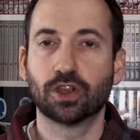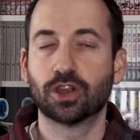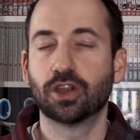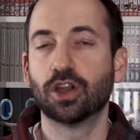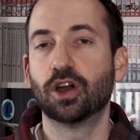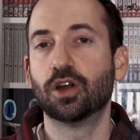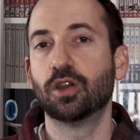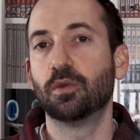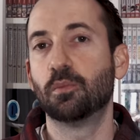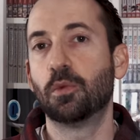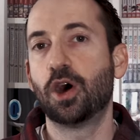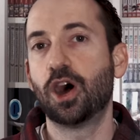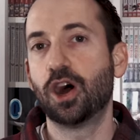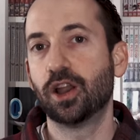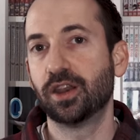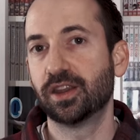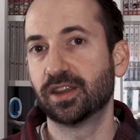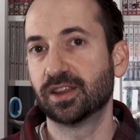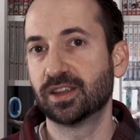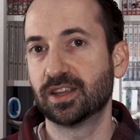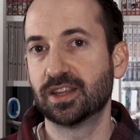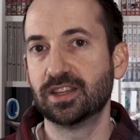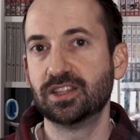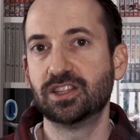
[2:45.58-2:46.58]
come on
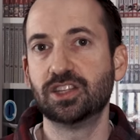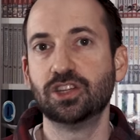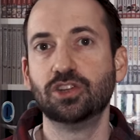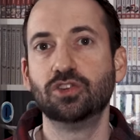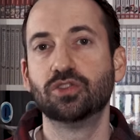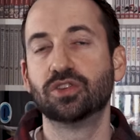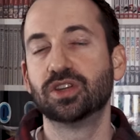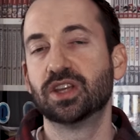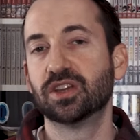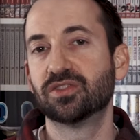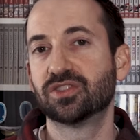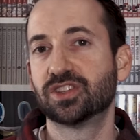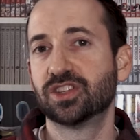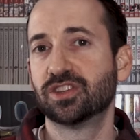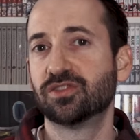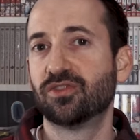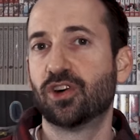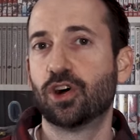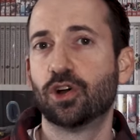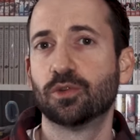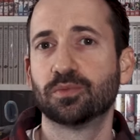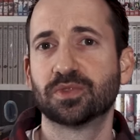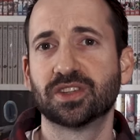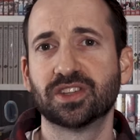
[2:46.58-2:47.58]
and continue to give us these
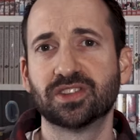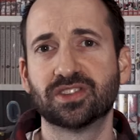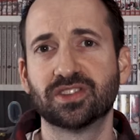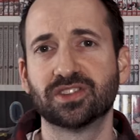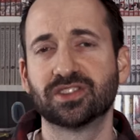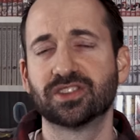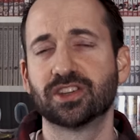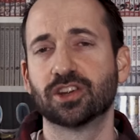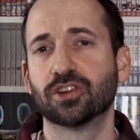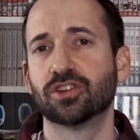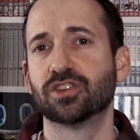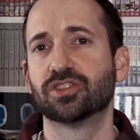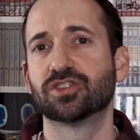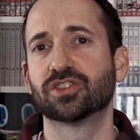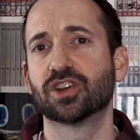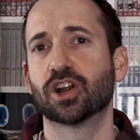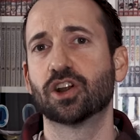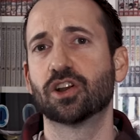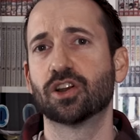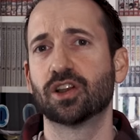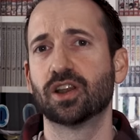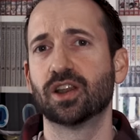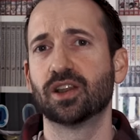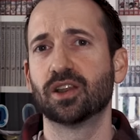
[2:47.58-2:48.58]
volumes since the series
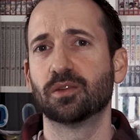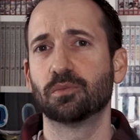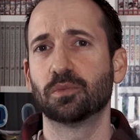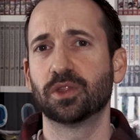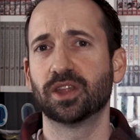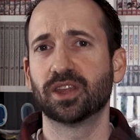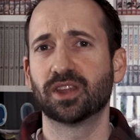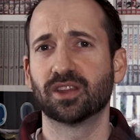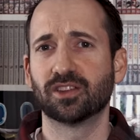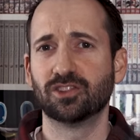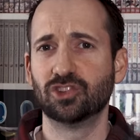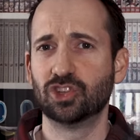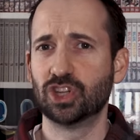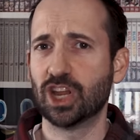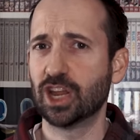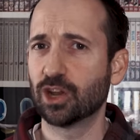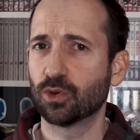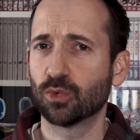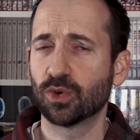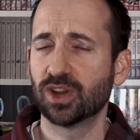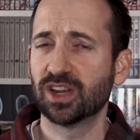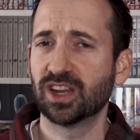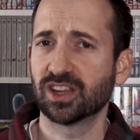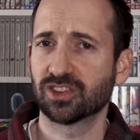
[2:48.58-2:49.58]
started, I think,
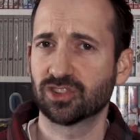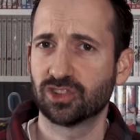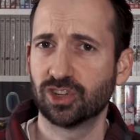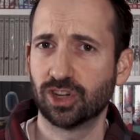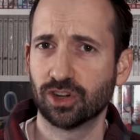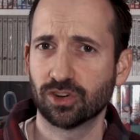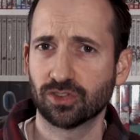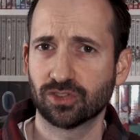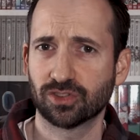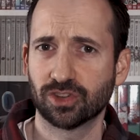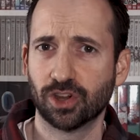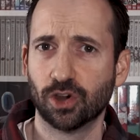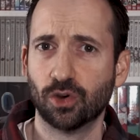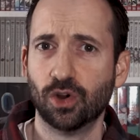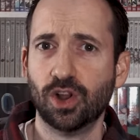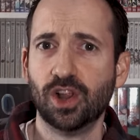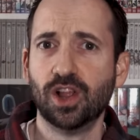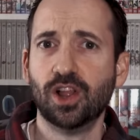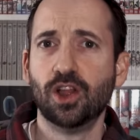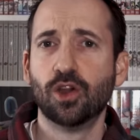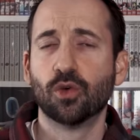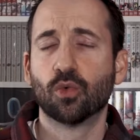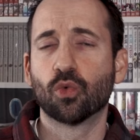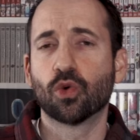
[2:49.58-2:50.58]
January next year. So
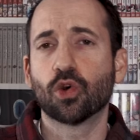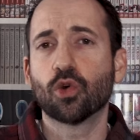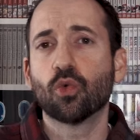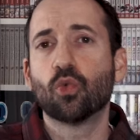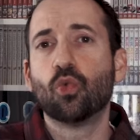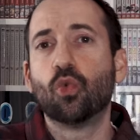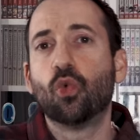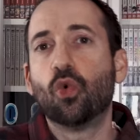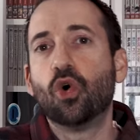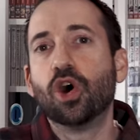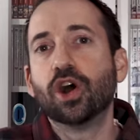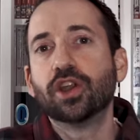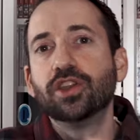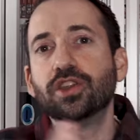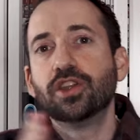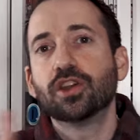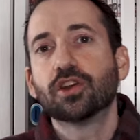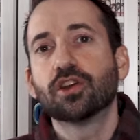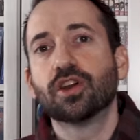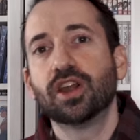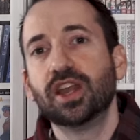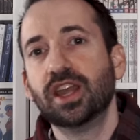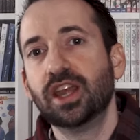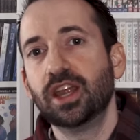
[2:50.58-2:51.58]
we're one
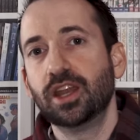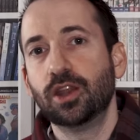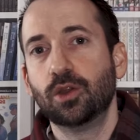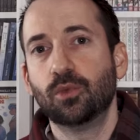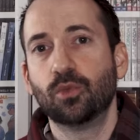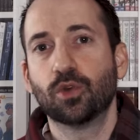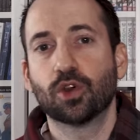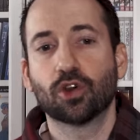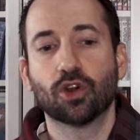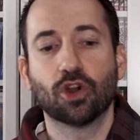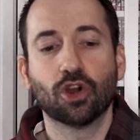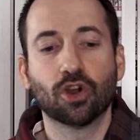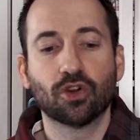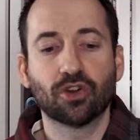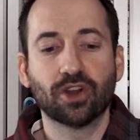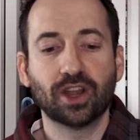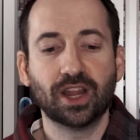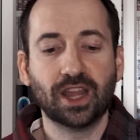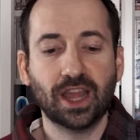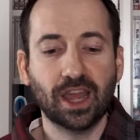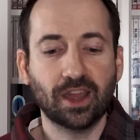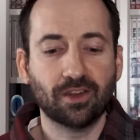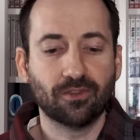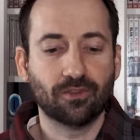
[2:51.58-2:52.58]
year in and we're
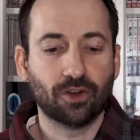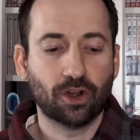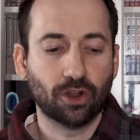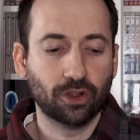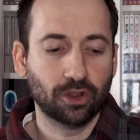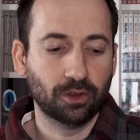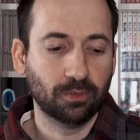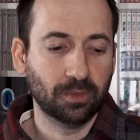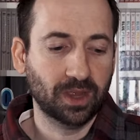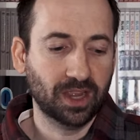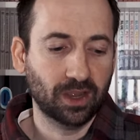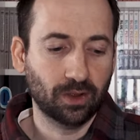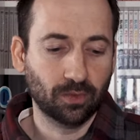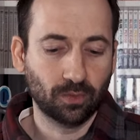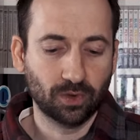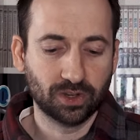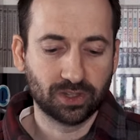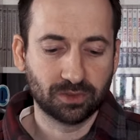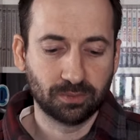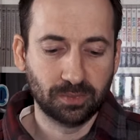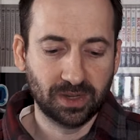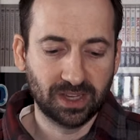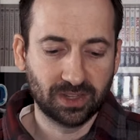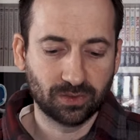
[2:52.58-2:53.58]
already at volume eight,
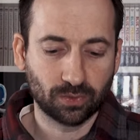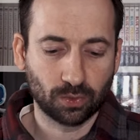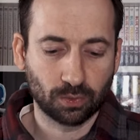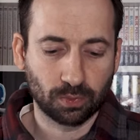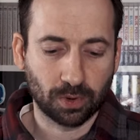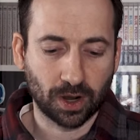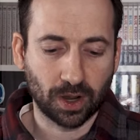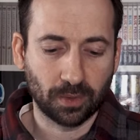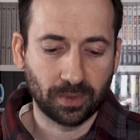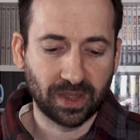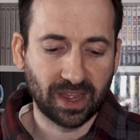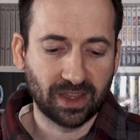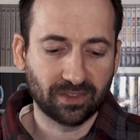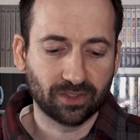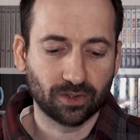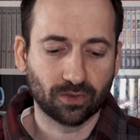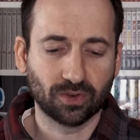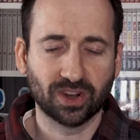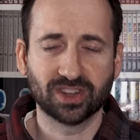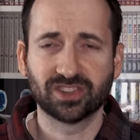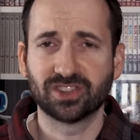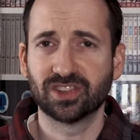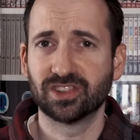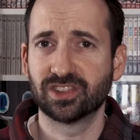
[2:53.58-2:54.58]
which means we'll probably have the
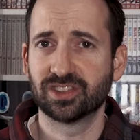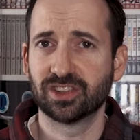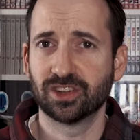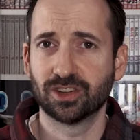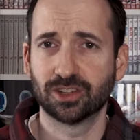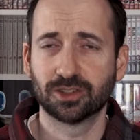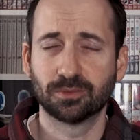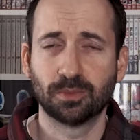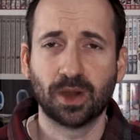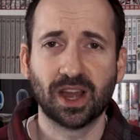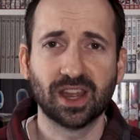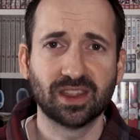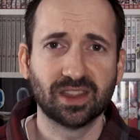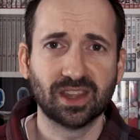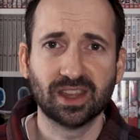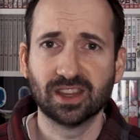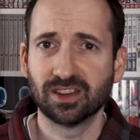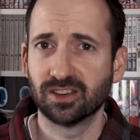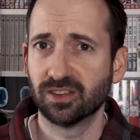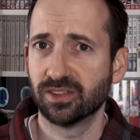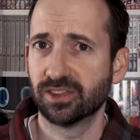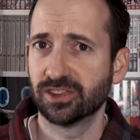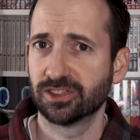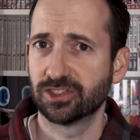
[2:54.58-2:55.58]
rest of the series by the
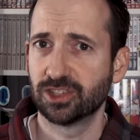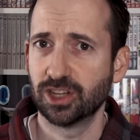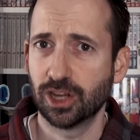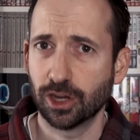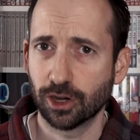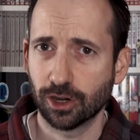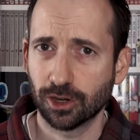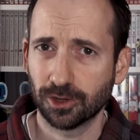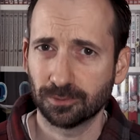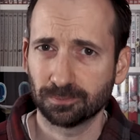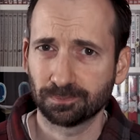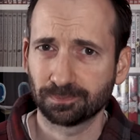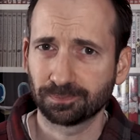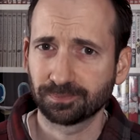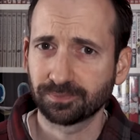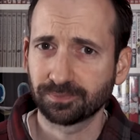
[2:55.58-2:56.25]
end of this year.